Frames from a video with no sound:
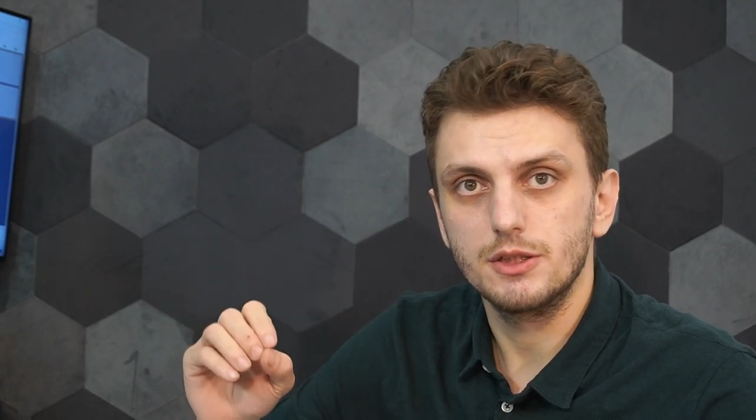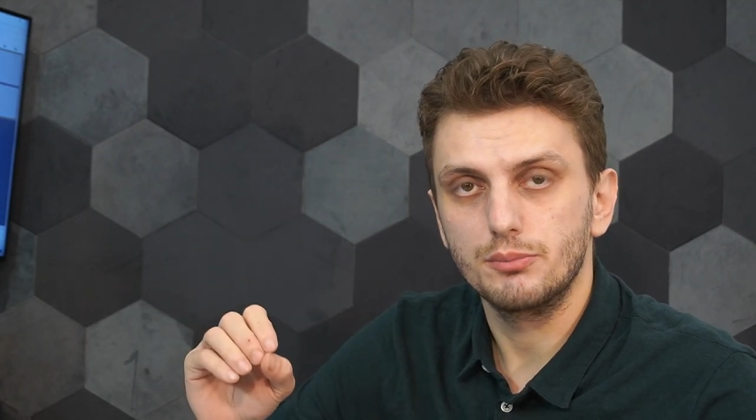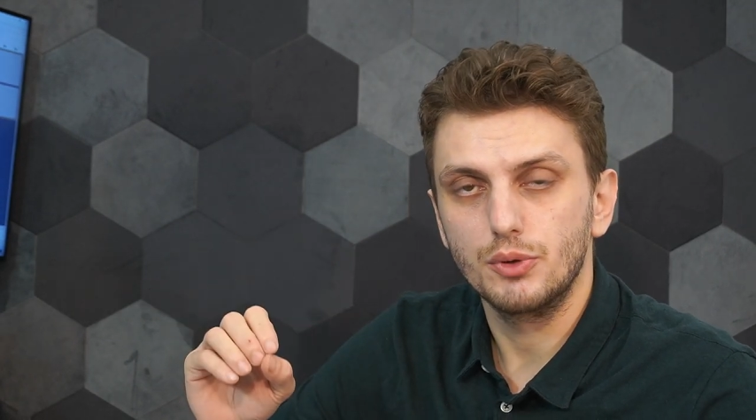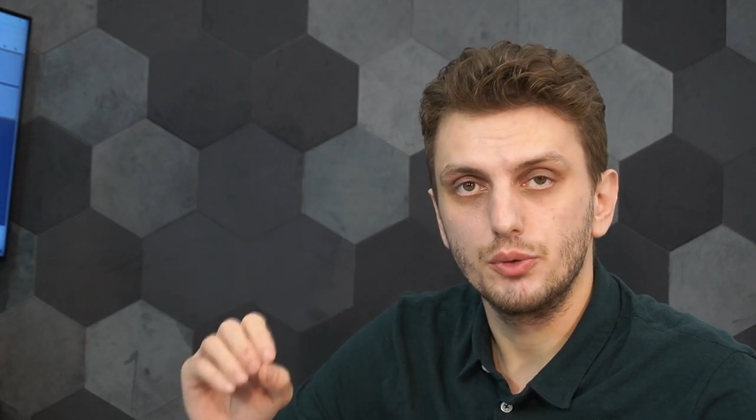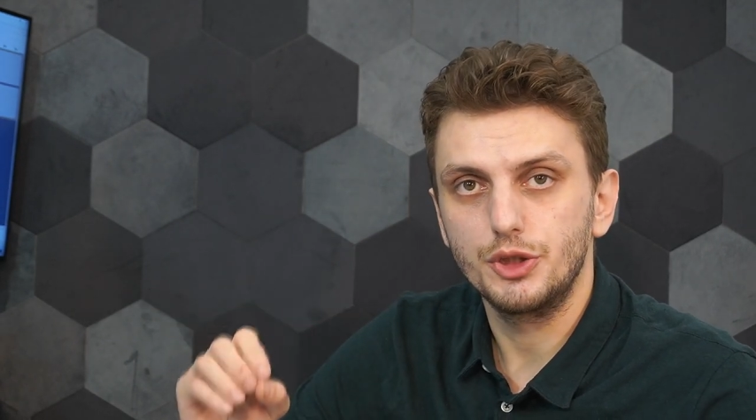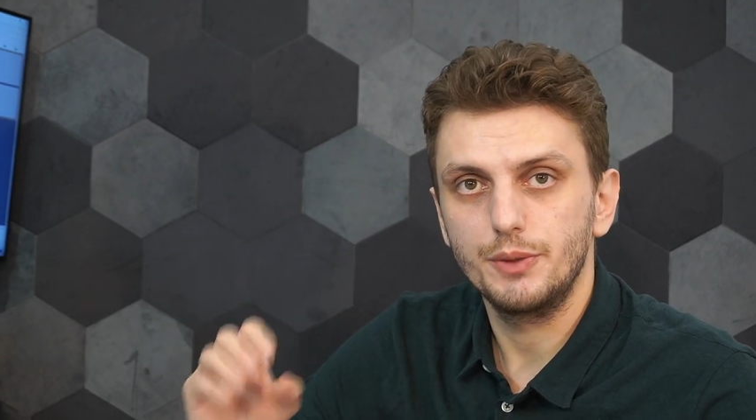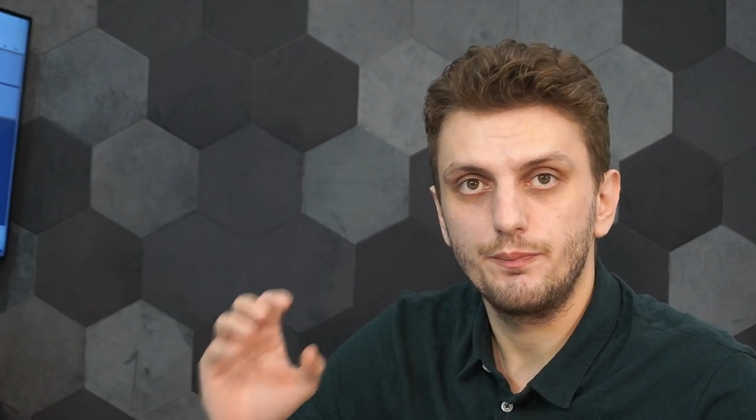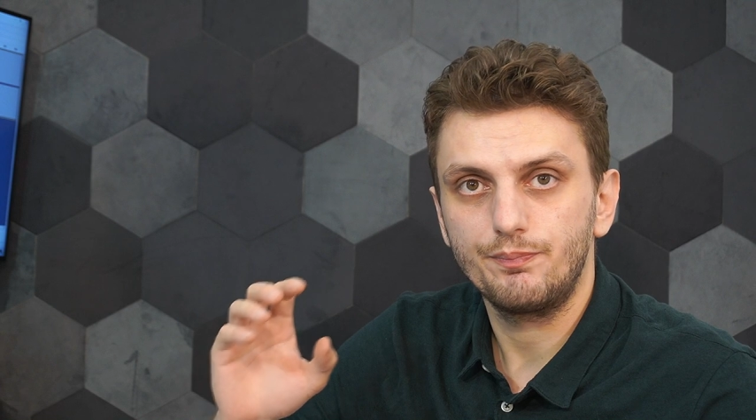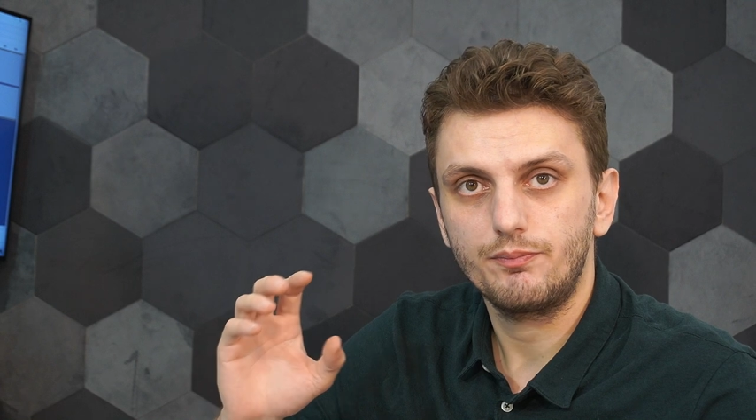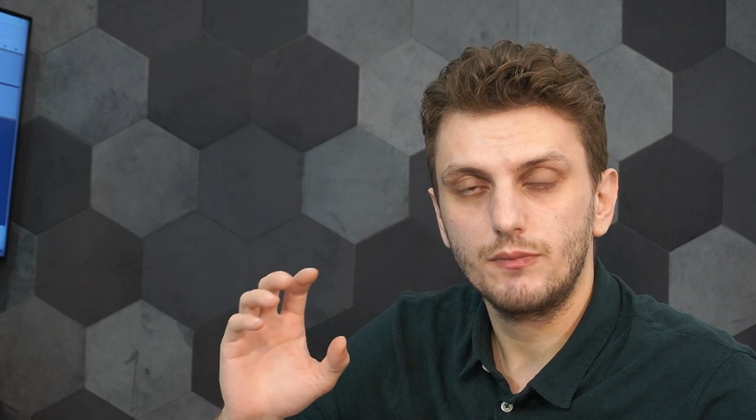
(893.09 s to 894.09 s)
this approach
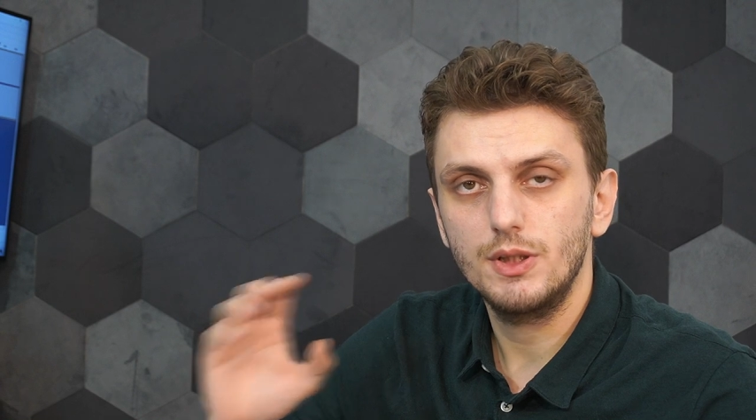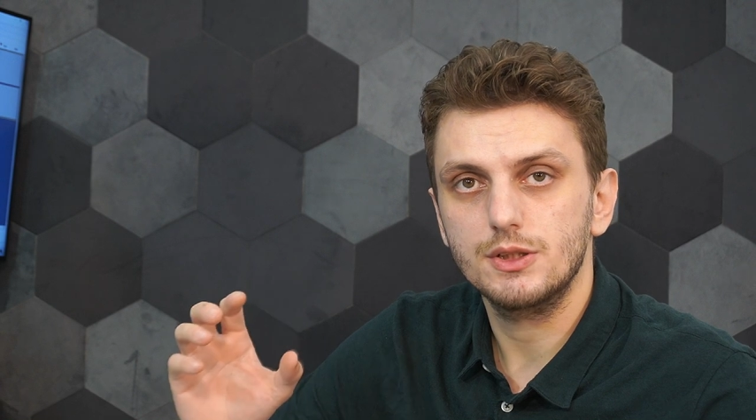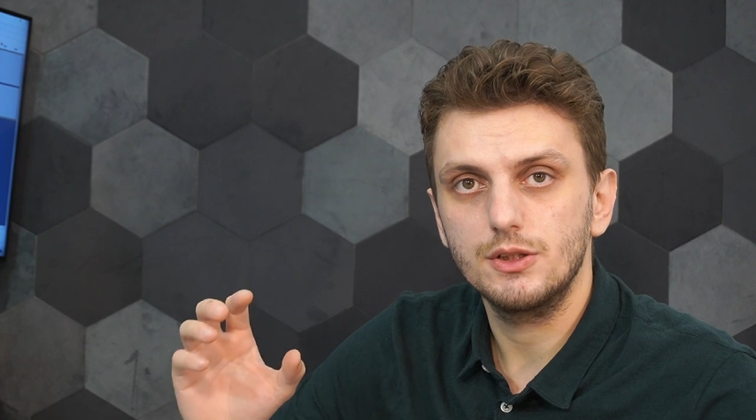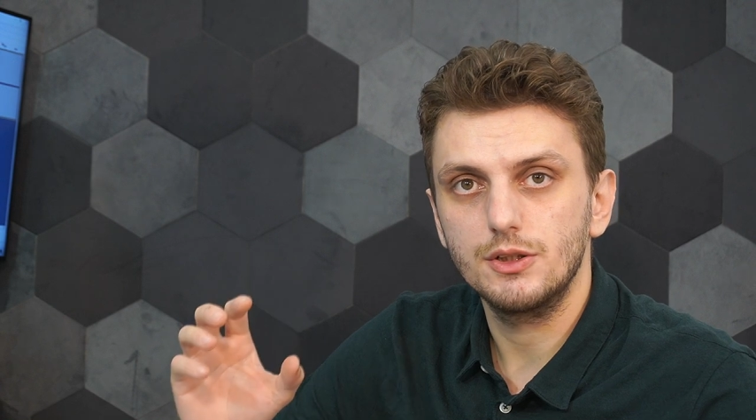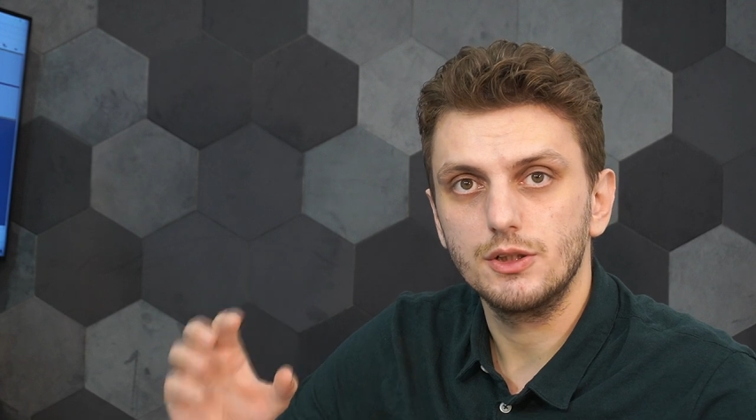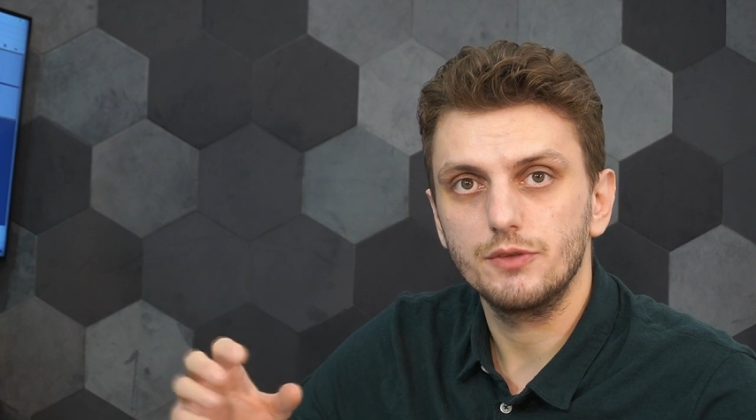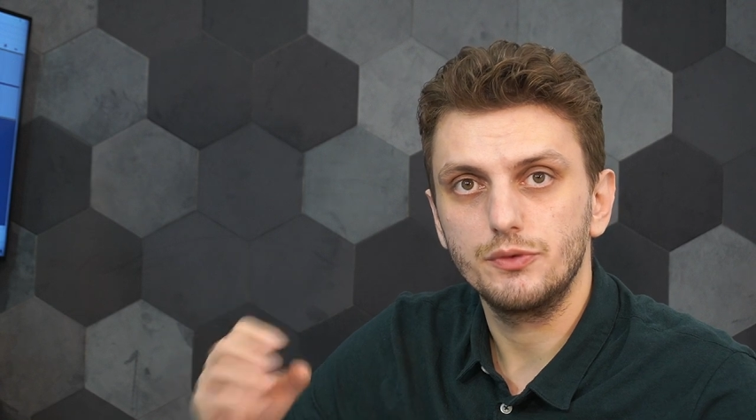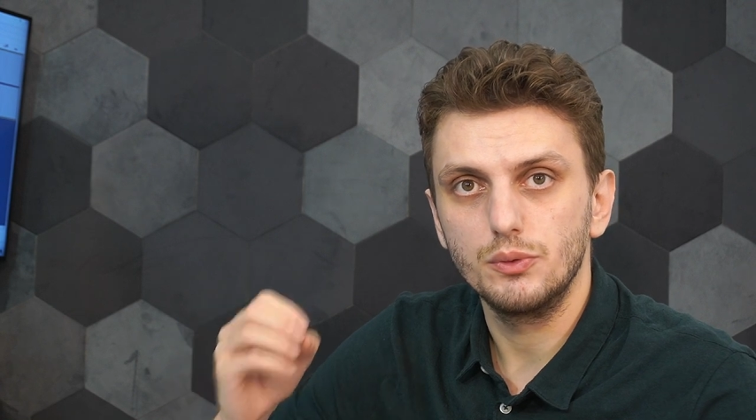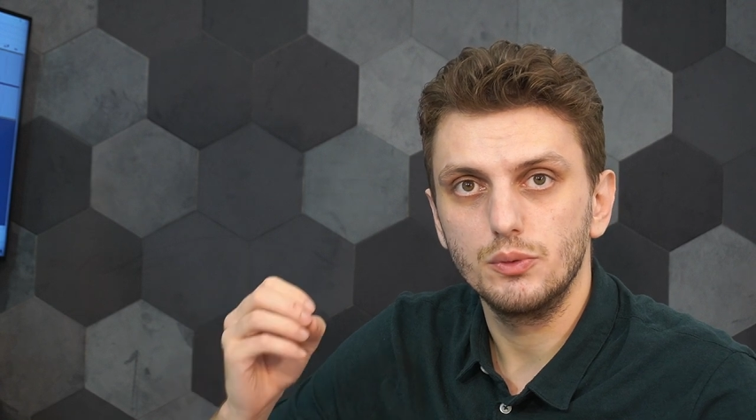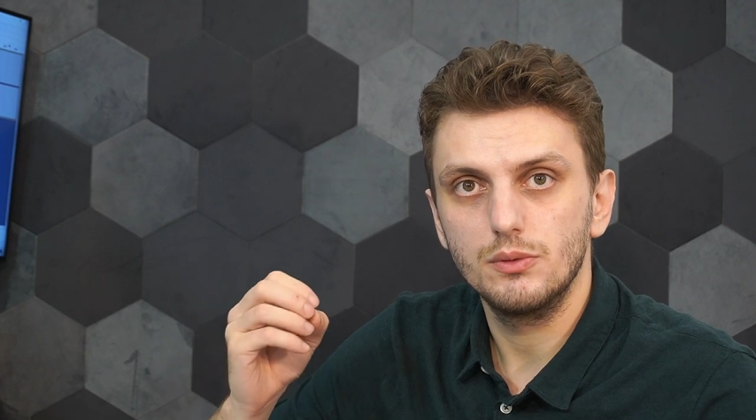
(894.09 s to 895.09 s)
is good
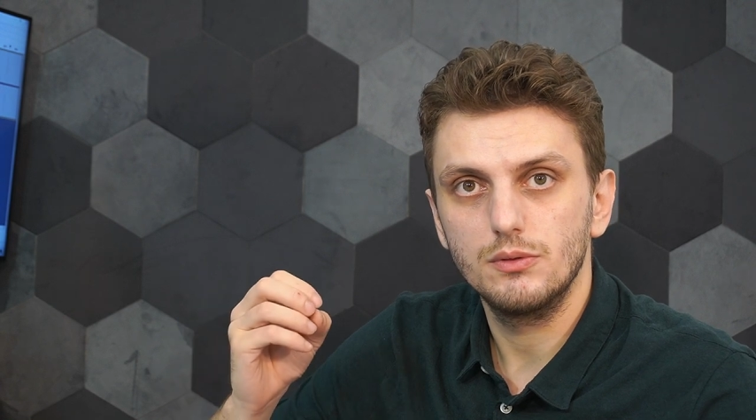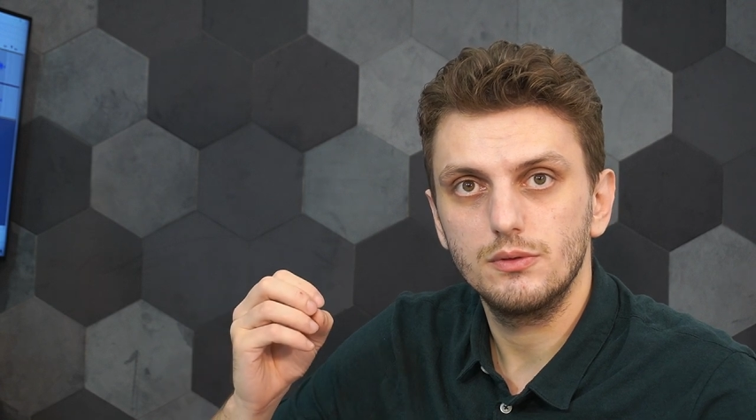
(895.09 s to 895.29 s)
enough to